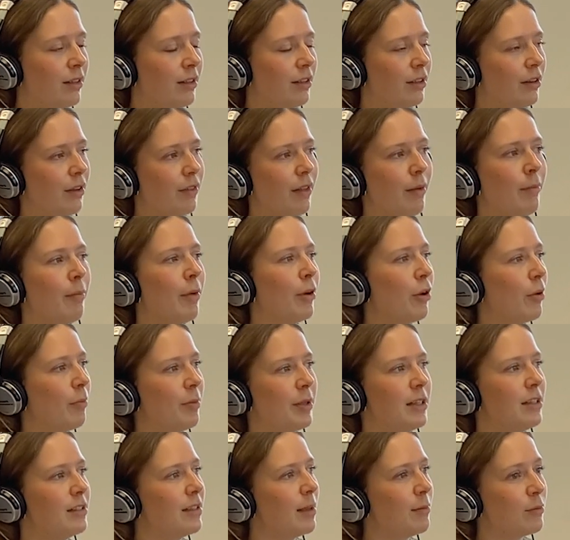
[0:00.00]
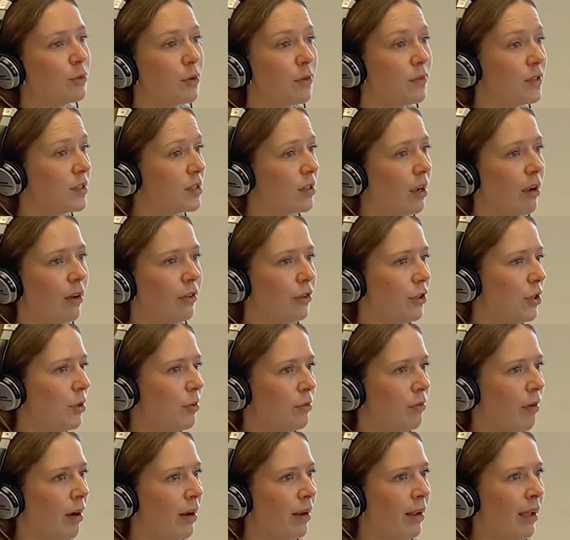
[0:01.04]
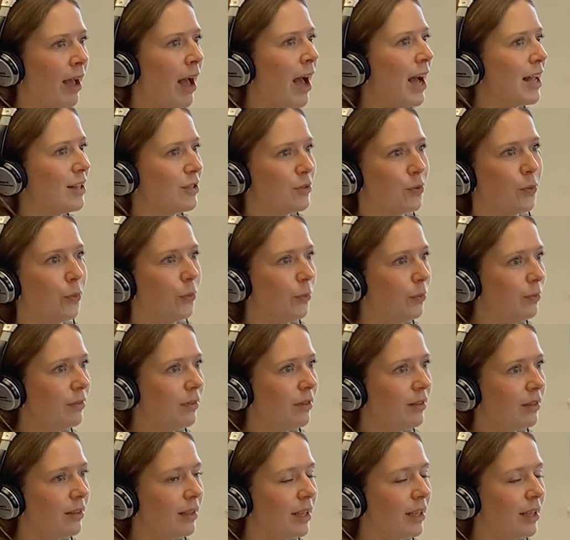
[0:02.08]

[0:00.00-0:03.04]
that might not be in the same sort of style that you would write at all